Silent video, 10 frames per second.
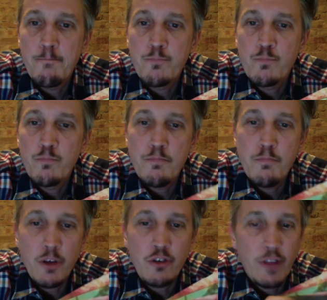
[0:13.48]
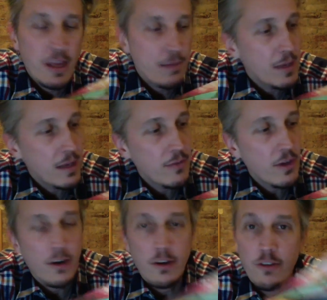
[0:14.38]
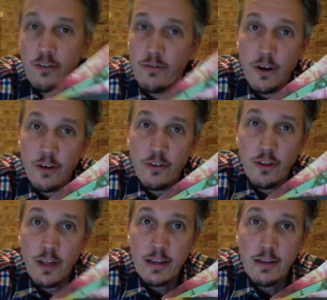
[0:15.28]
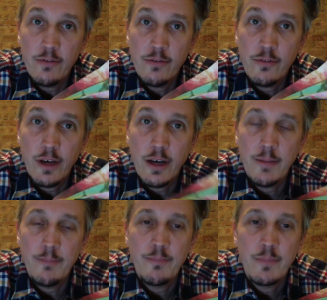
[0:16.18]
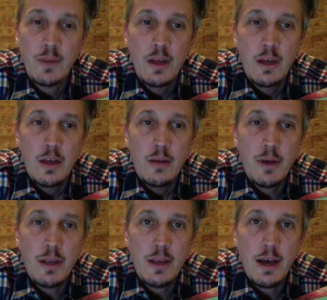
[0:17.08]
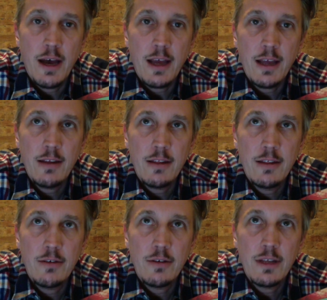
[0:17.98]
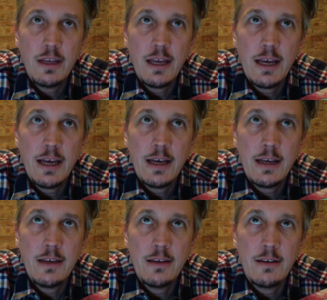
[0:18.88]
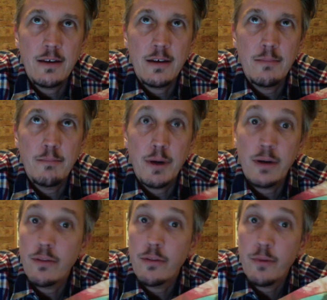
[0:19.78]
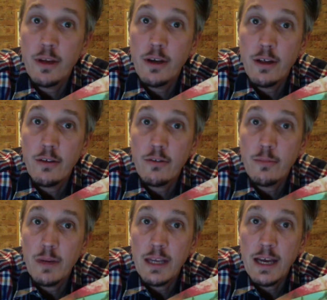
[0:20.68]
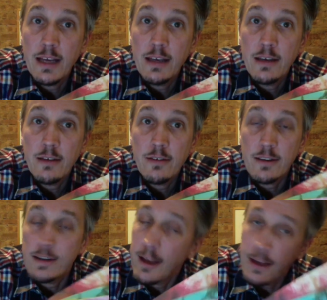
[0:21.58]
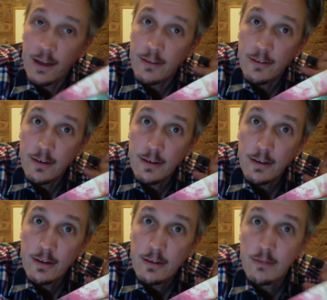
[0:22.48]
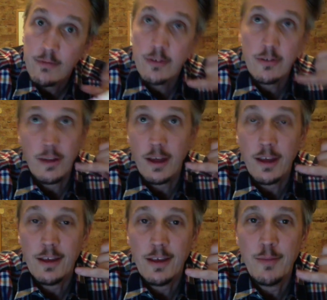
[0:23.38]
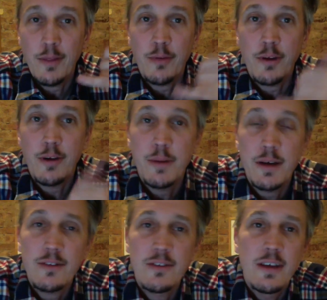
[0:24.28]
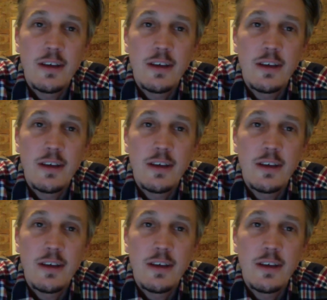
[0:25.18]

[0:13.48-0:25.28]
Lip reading: much like many of the artists of Artist Collective. But I literally had borrowed $300 from my dad. I was like, Dad, I got this idea. Would you like give me $300?